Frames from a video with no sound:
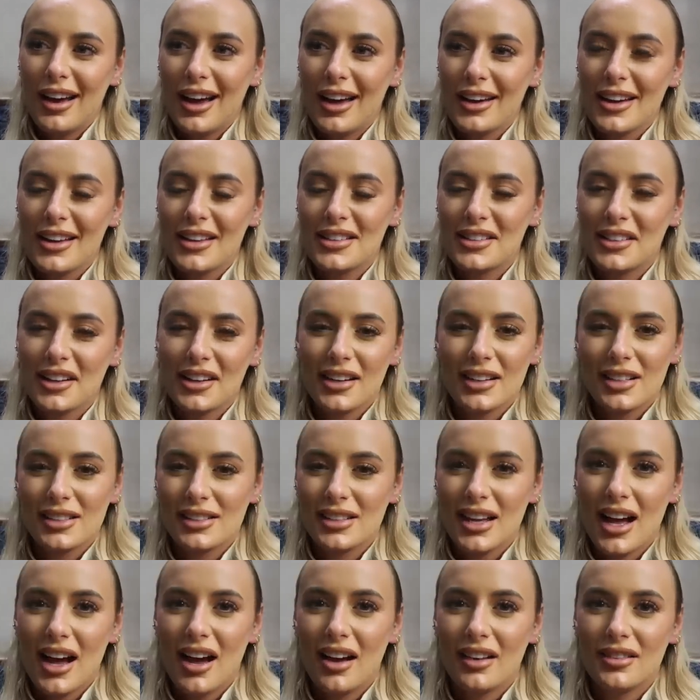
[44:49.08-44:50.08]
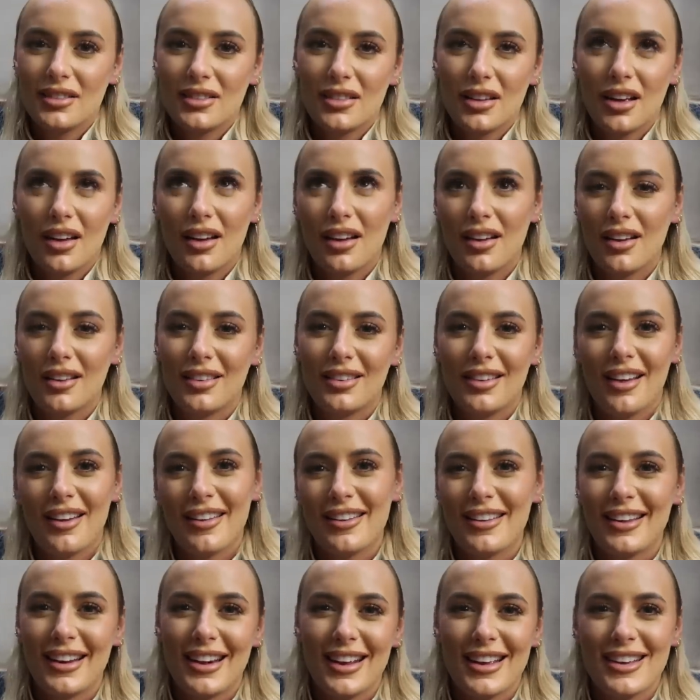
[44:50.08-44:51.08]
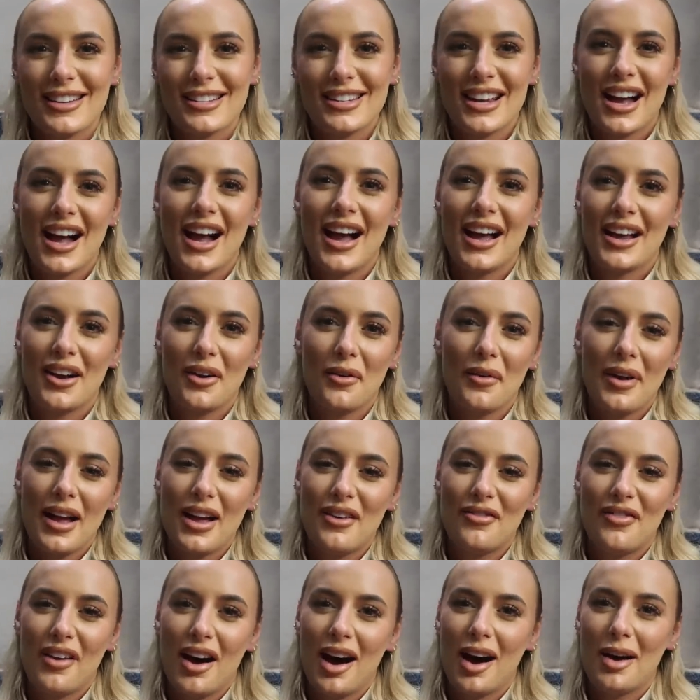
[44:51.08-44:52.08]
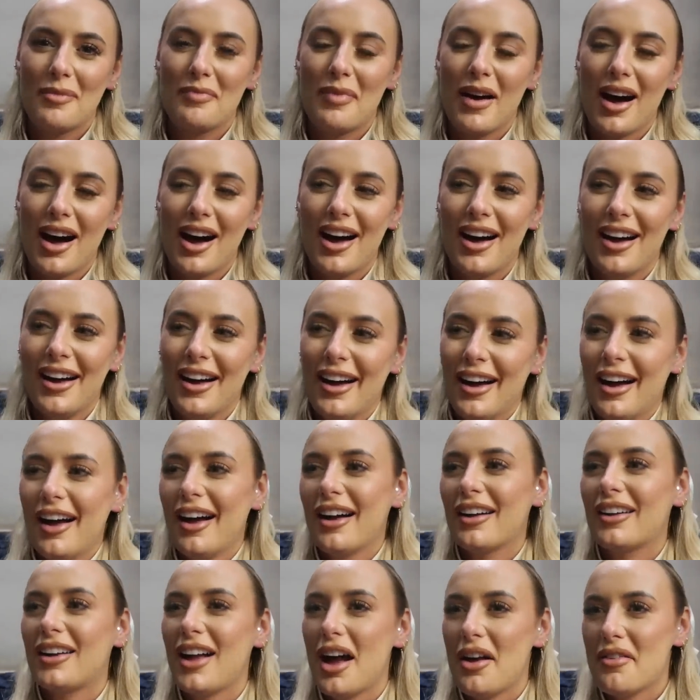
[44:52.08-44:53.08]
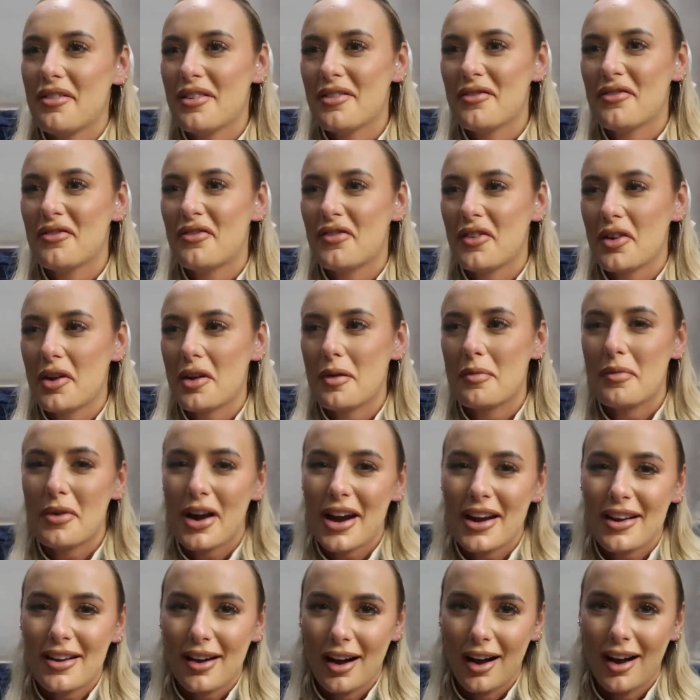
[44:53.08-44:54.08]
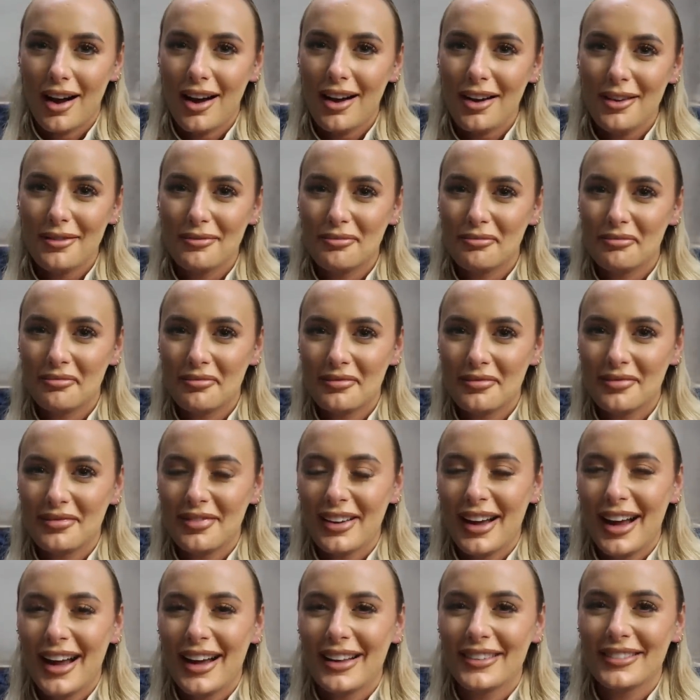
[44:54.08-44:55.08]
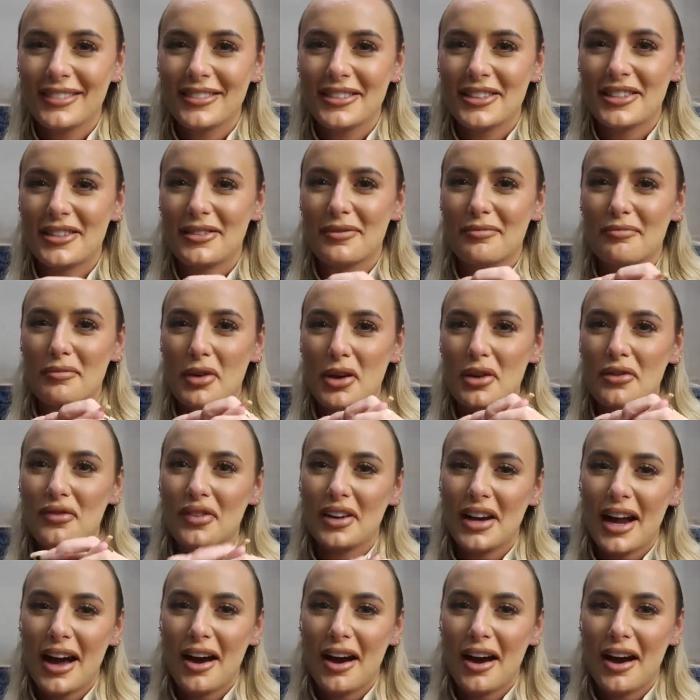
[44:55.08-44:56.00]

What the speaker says: and it's gonna sound so cliche or whatever, but going through a breakup and moving